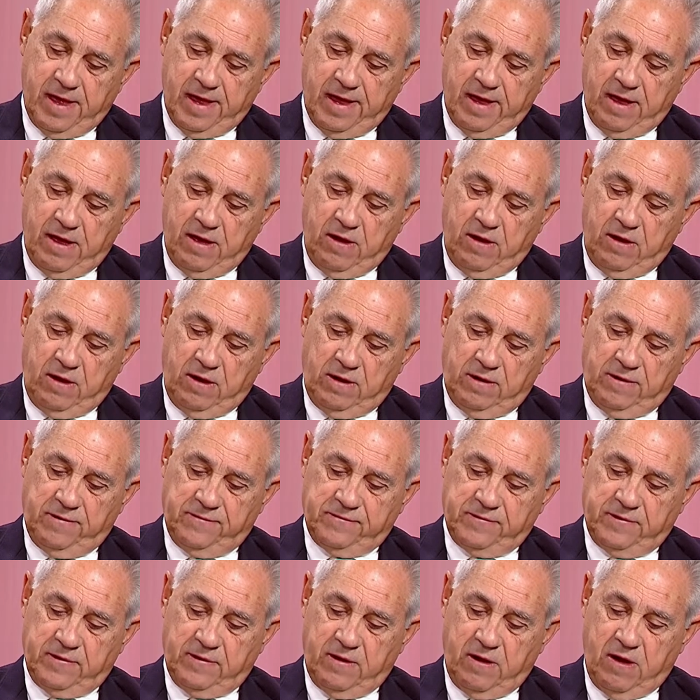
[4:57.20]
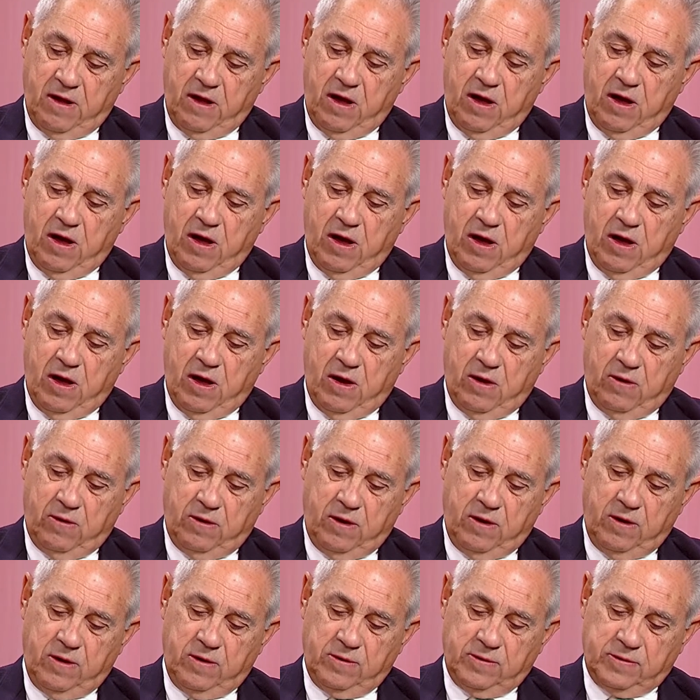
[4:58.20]
and can sign oh. anywhere.
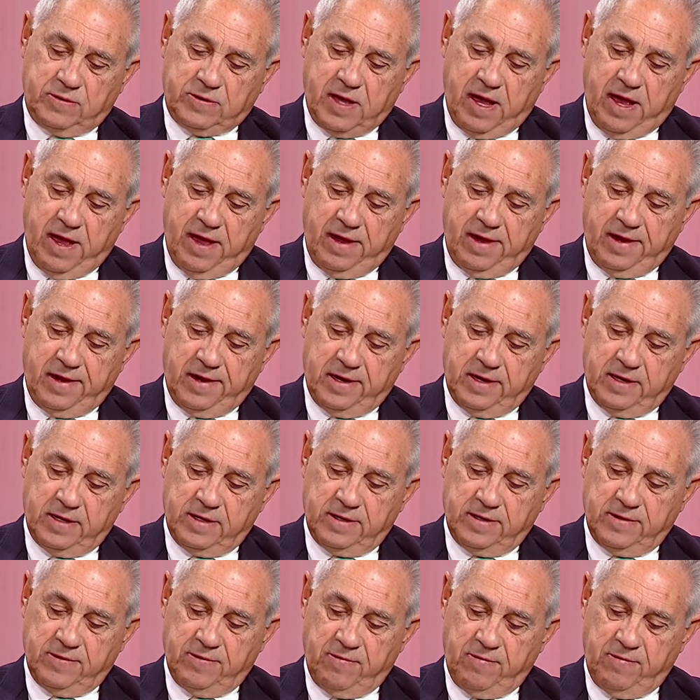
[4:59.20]
Oh, okay. So the teams definitely put